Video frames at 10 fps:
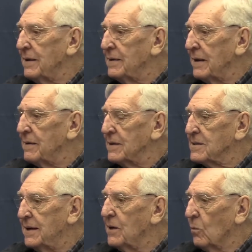It's
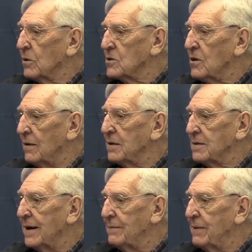getting worse all the
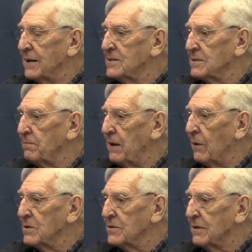time because the
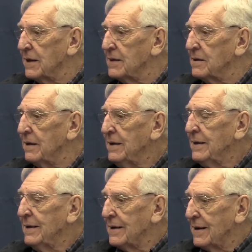flowers are getting
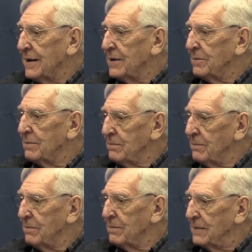
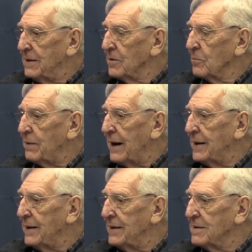killed
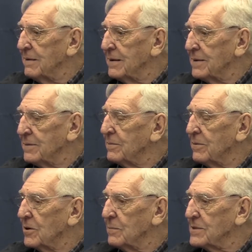by
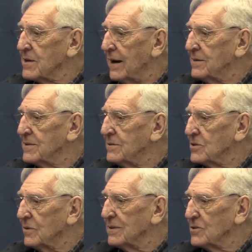herbicides and
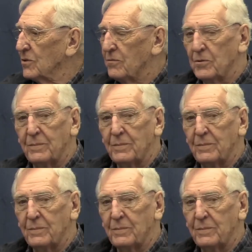so on and so forth.